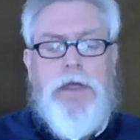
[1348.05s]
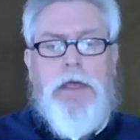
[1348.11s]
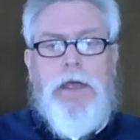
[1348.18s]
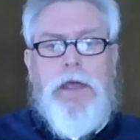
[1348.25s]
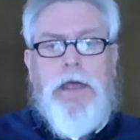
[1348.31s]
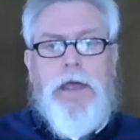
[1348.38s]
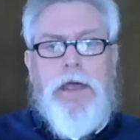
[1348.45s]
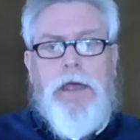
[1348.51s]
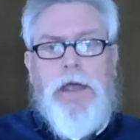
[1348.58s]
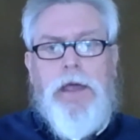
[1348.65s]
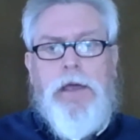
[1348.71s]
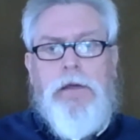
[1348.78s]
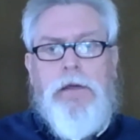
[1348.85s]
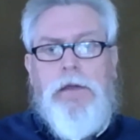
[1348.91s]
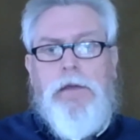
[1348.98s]

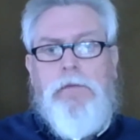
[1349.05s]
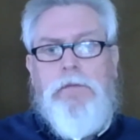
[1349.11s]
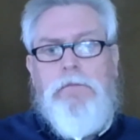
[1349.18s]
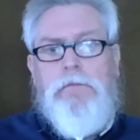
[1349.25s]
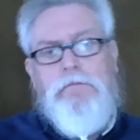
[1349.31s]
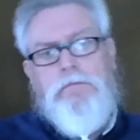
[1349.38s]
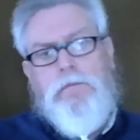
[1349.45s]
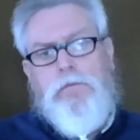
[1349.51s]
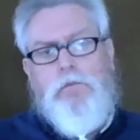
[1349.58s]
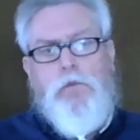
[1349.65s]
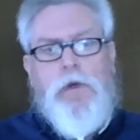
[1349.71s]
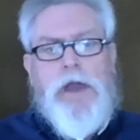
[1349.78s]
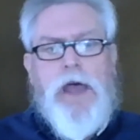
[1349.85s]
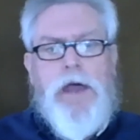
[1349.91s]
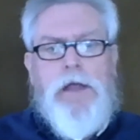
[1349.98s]
When
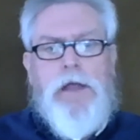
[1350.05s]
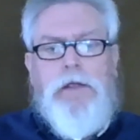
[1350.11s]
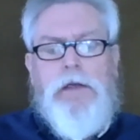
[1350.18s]
I